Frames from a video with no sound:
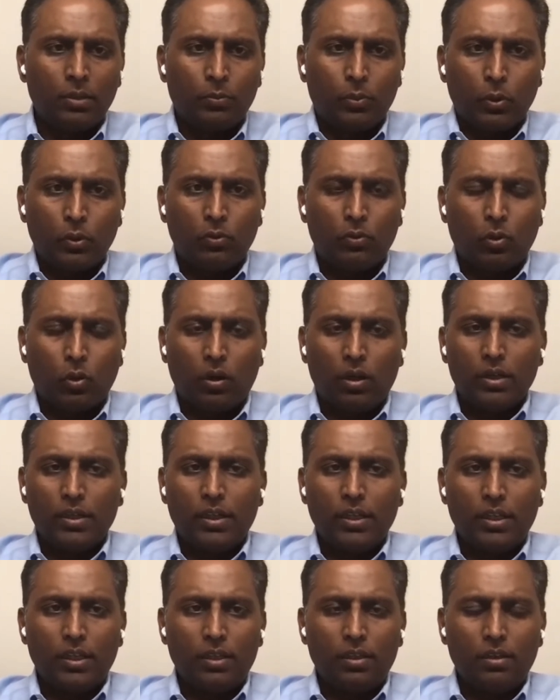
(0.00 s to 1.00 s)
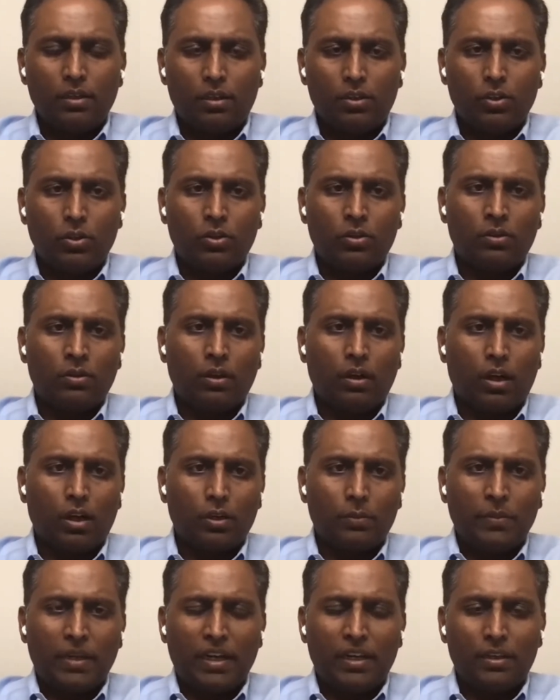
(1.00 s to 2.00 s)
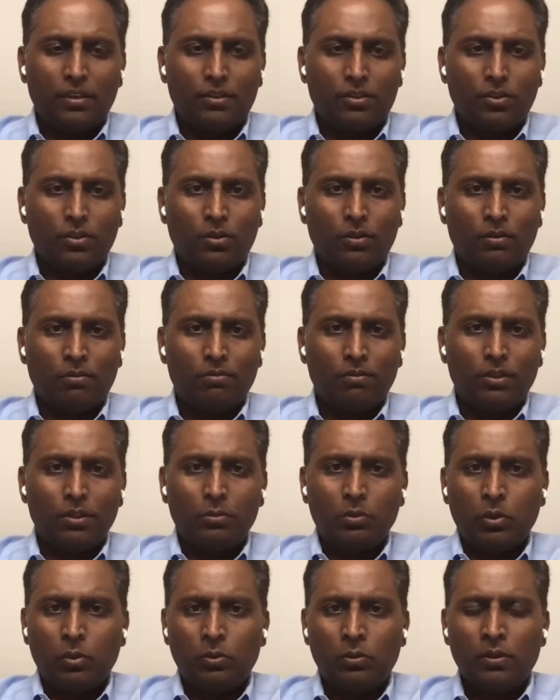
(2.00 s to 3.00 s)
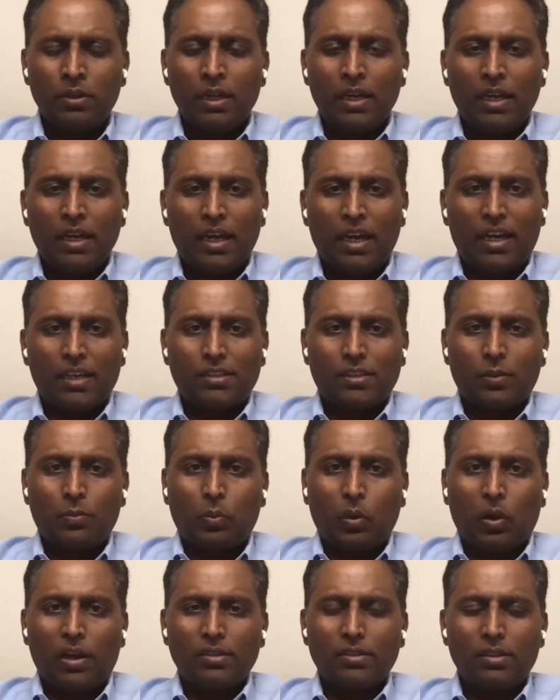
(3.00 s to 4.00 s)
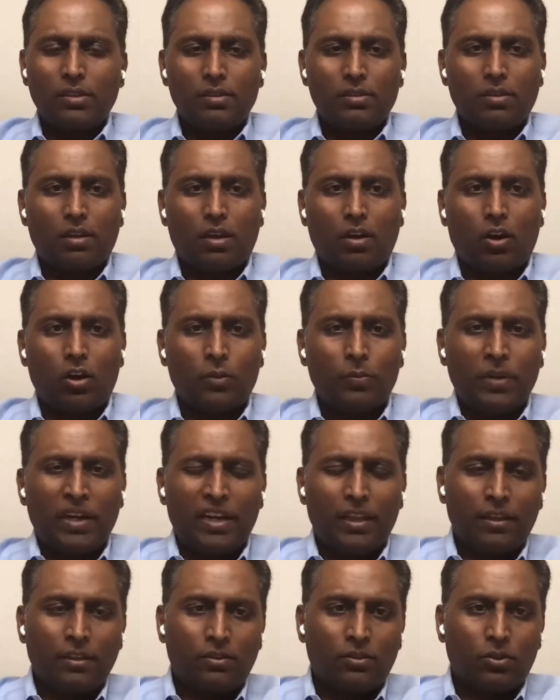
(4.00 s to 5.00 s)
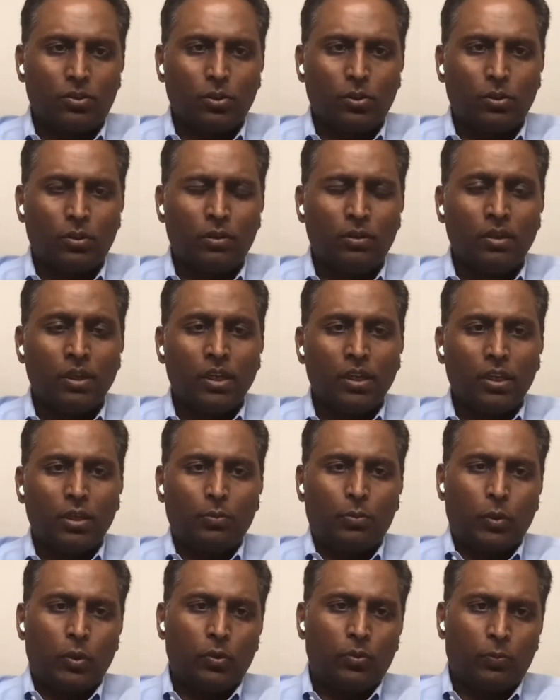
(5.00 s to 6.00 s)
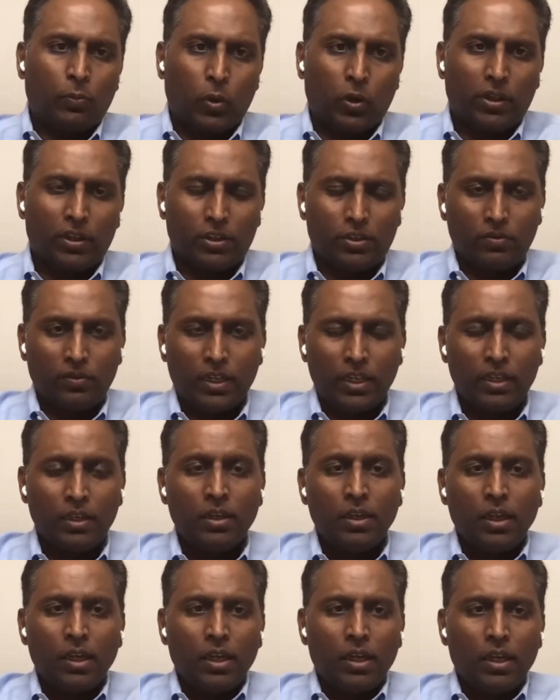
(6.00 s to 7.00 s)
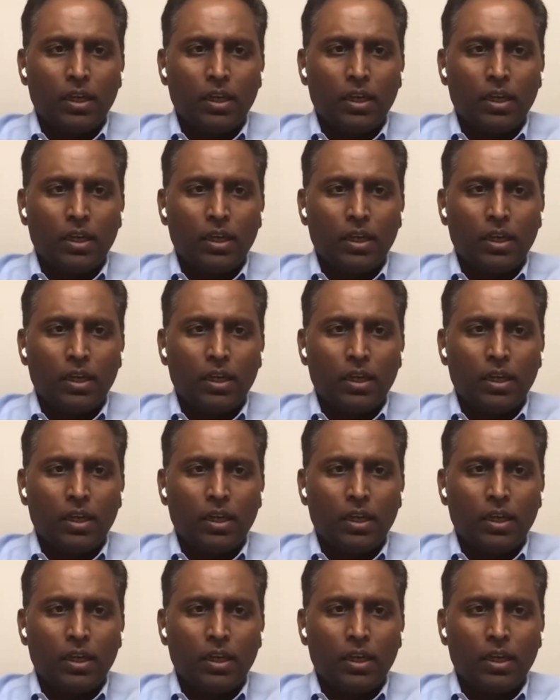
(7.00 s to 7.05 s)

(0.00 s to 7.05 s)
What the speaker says: improve quality? Are you automating to remove hazard process, or automating to improve productivity?